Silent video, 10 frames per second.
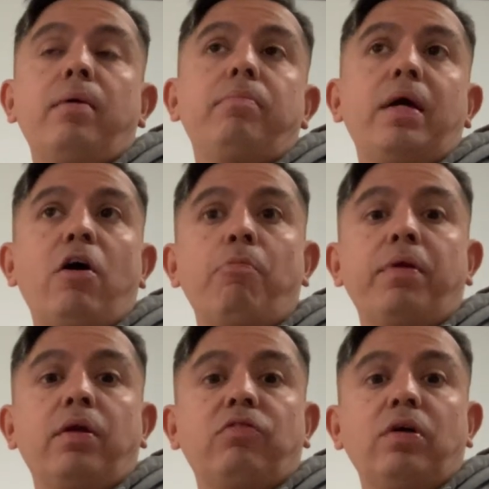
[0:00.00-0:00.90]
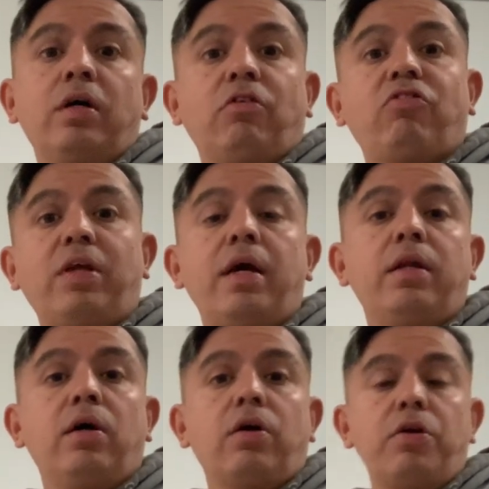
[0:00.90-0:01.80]
helping us understand
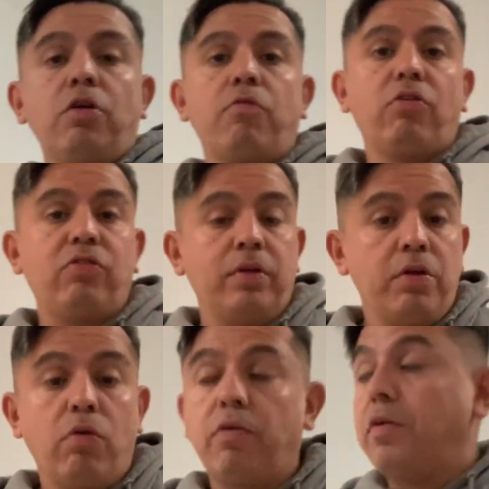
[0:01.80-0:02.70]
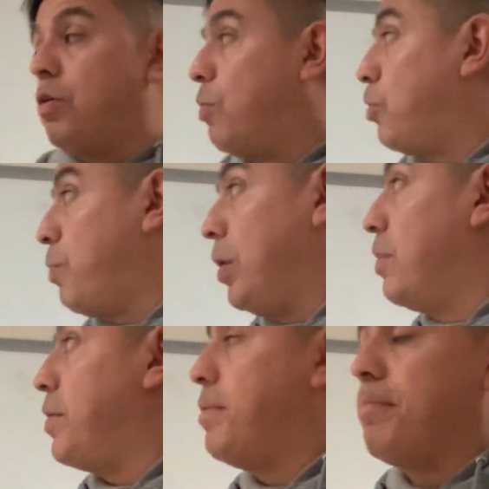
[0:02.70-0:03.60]
our universe, or the universe that we
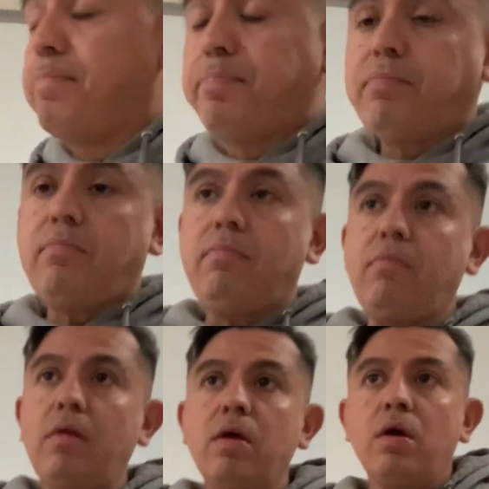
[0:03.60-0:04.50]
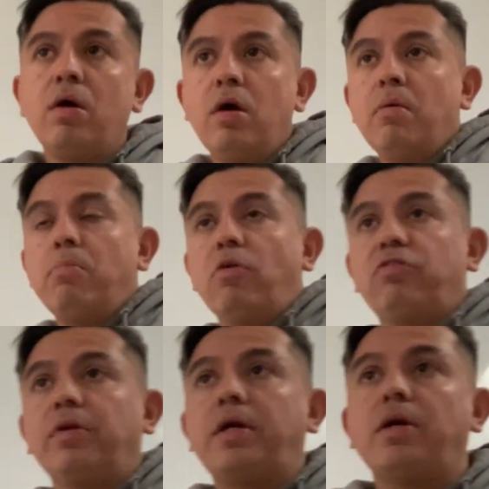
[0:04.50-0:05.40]
live in,
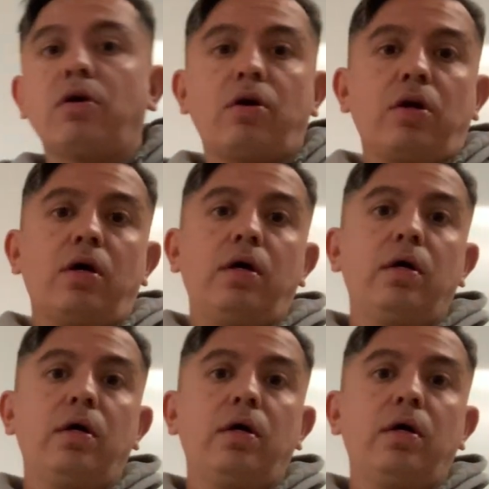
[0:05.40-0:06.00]
mostly our